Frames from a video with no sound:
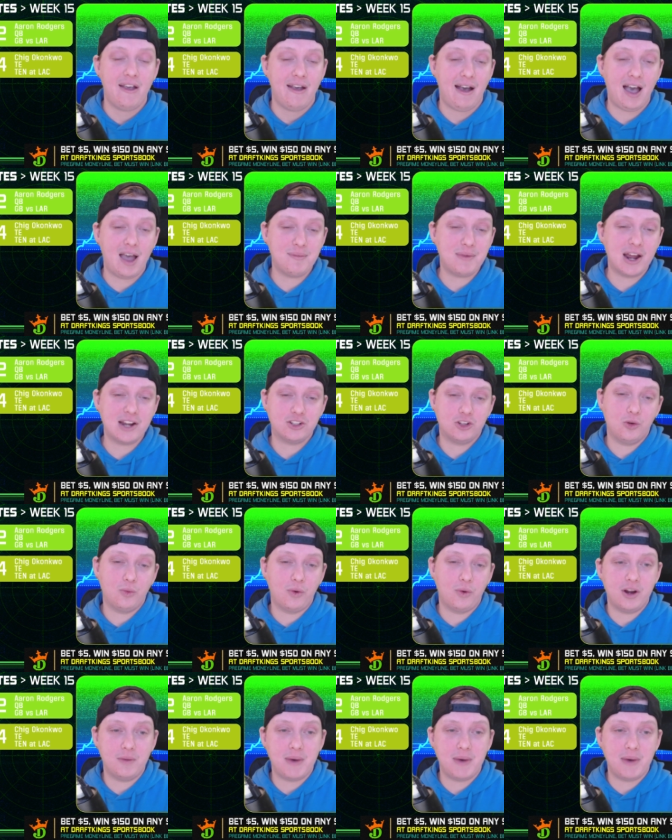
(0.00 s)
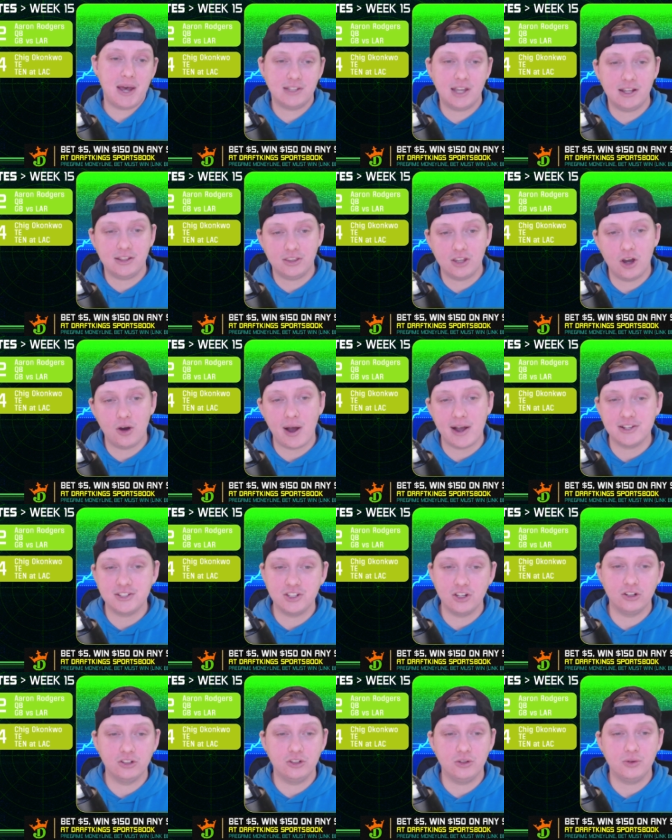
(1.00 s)
I'm not too worried about that, though. I
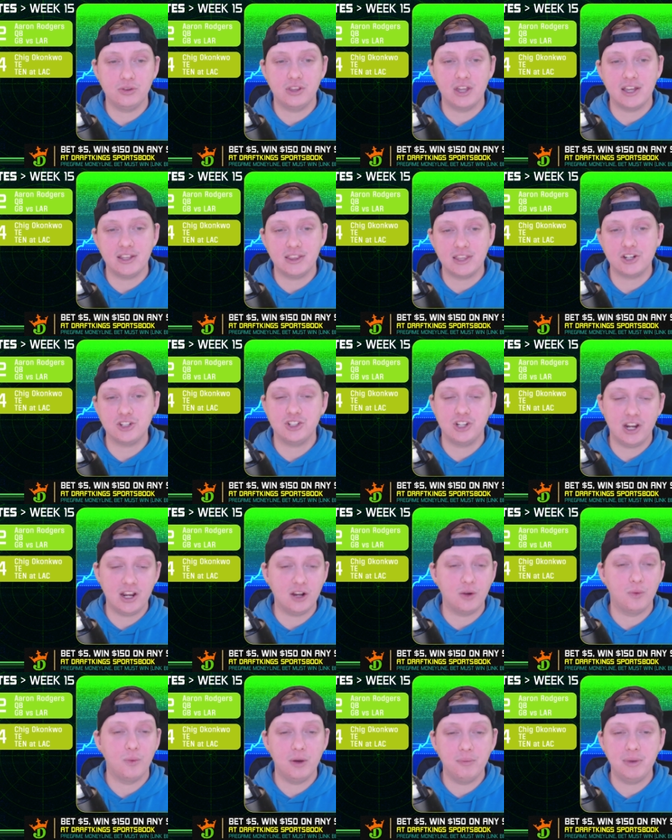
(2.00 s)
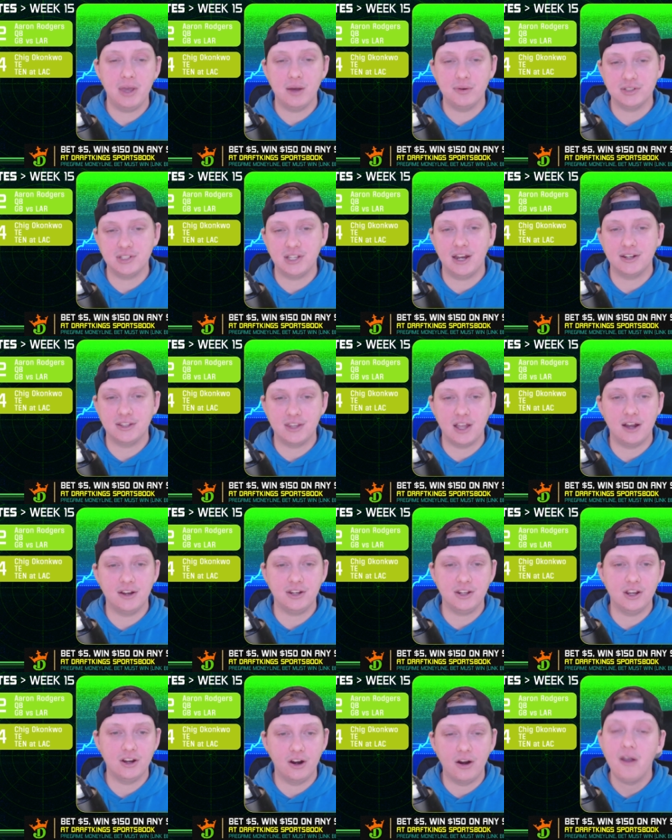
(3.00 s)
still do think that Chig will be able to get it done
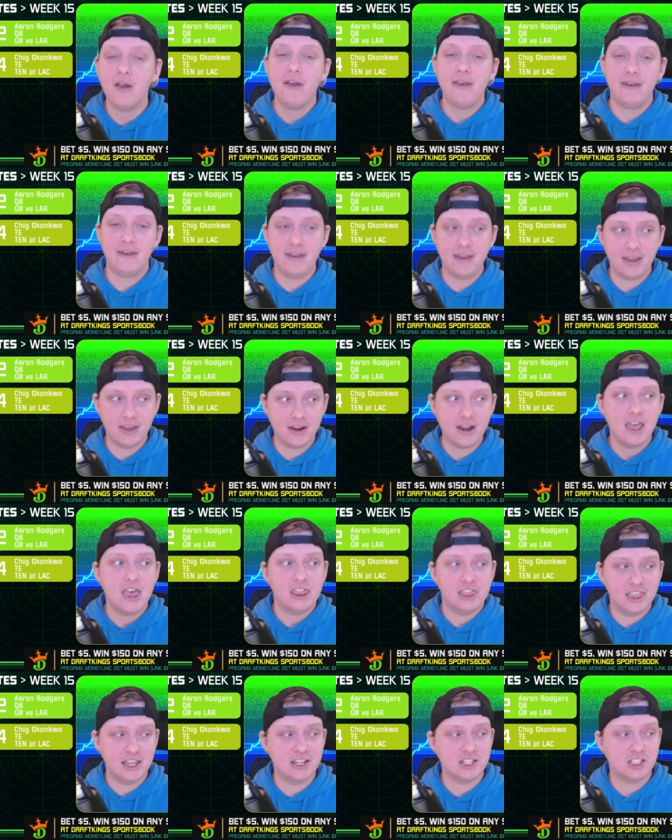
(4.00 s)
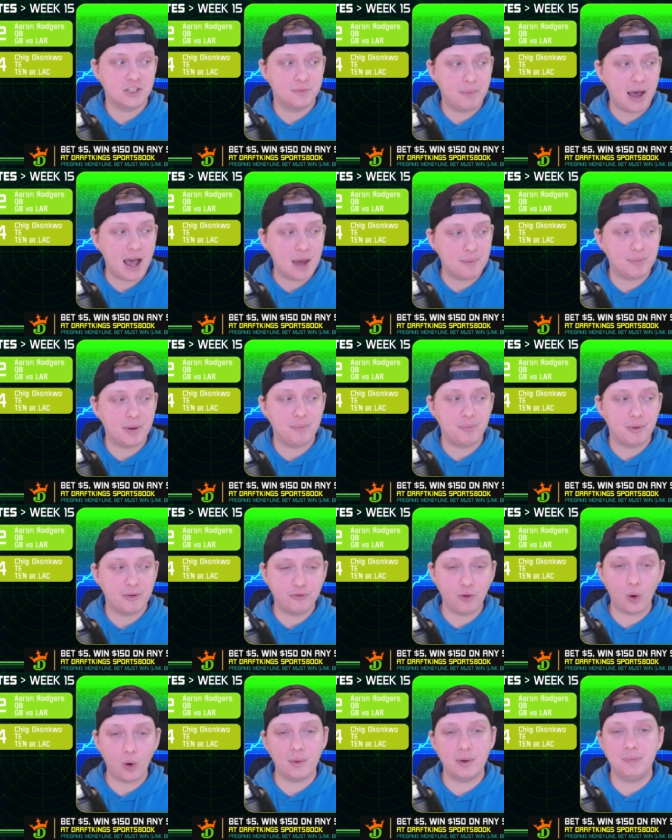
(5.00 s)
here in this spot. But
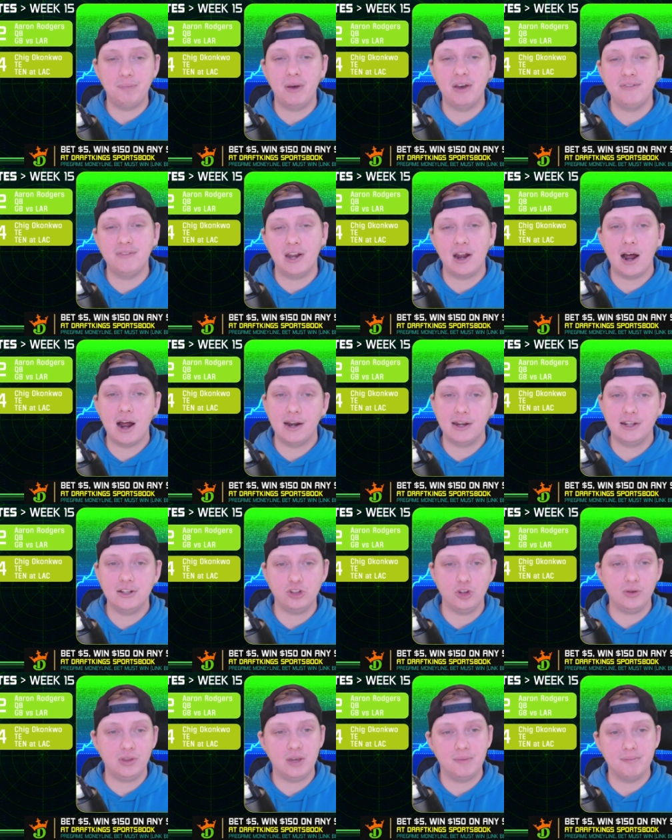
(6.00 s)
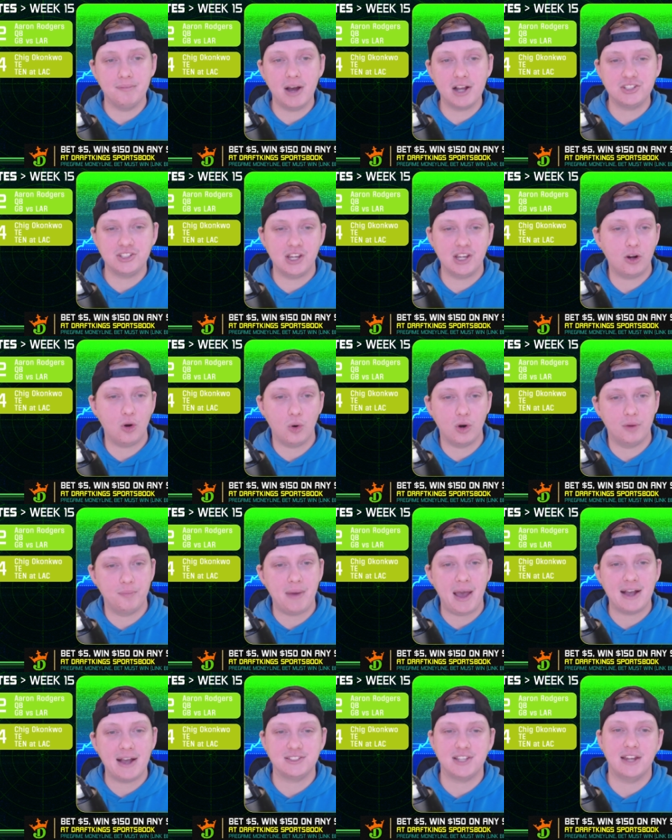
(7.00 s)
before we pivot on into the must-sit
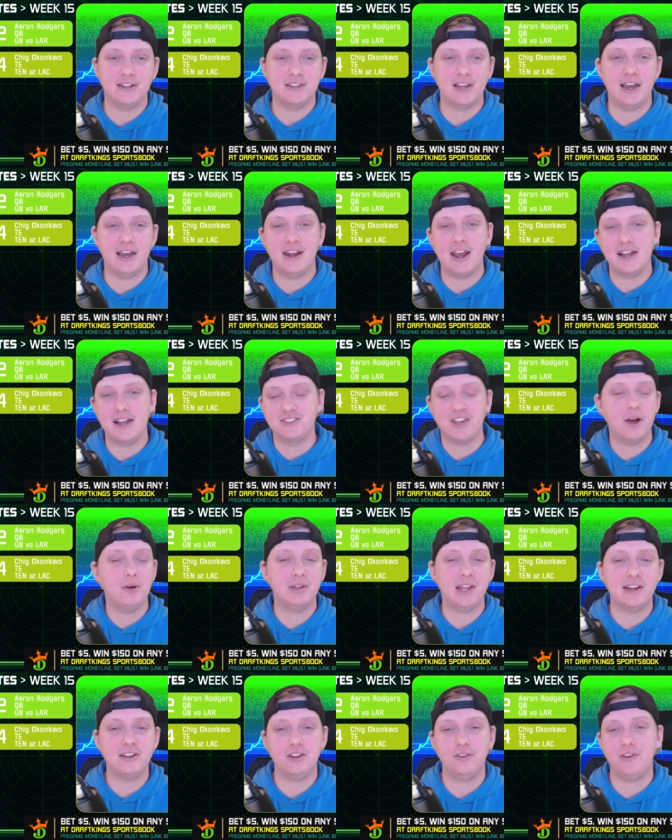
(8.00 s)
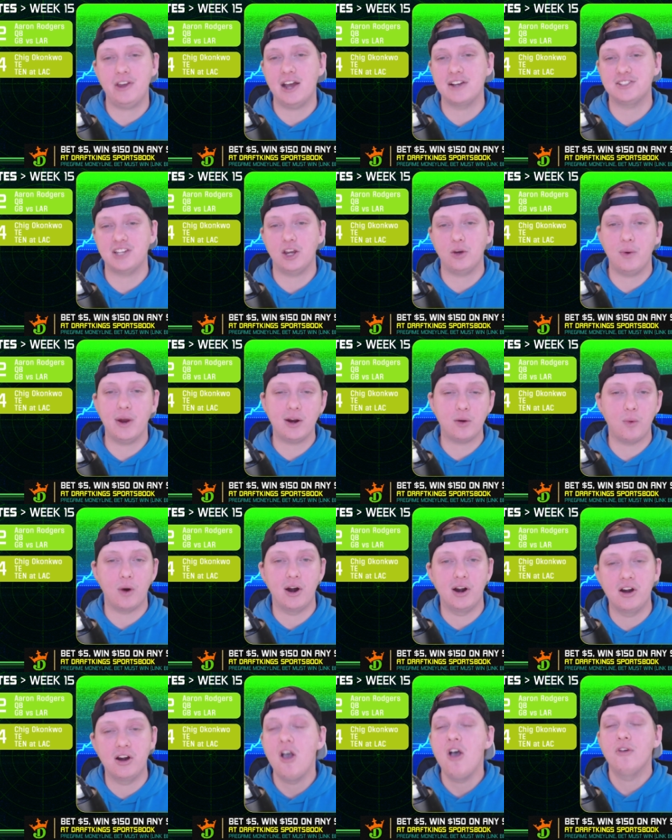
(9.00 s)
quarterbacks and tight ends, I would like to give you guys a quick
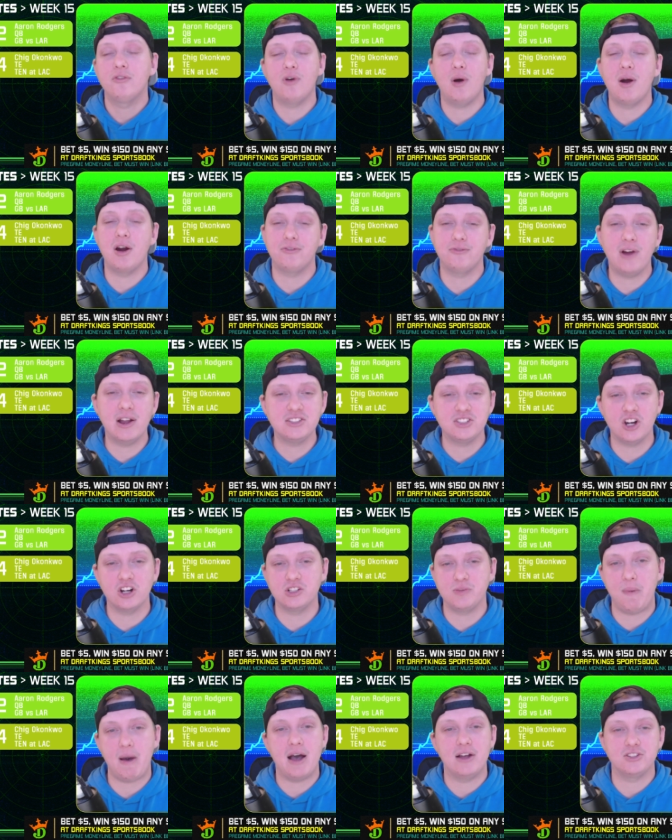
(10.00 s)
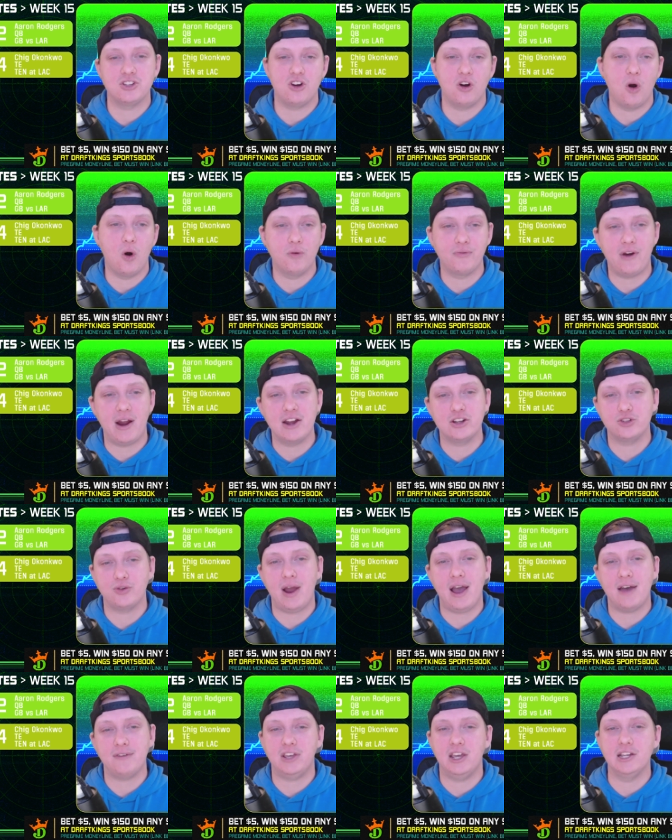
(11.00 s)
word for our friends and our sponsor over at
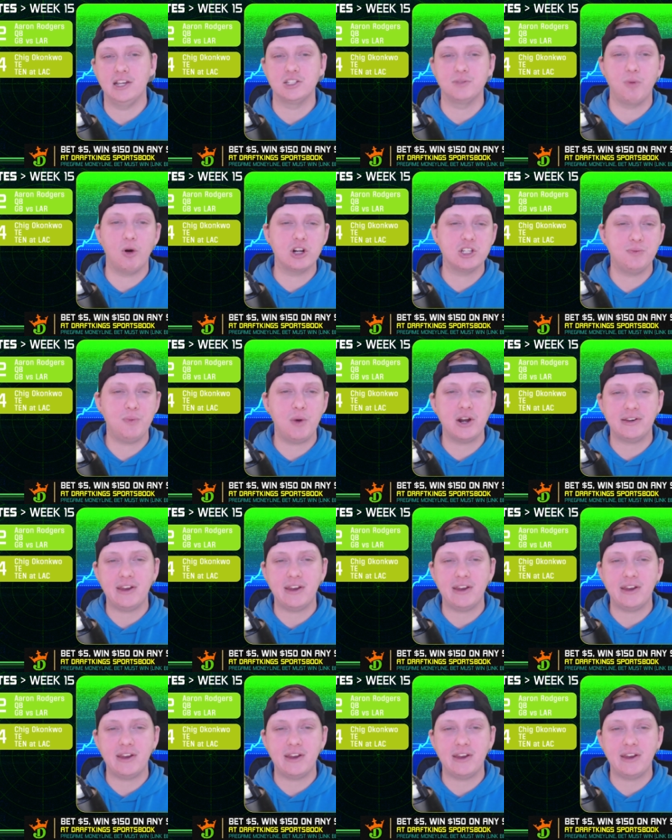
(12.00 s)
DraftKings Sportsbook.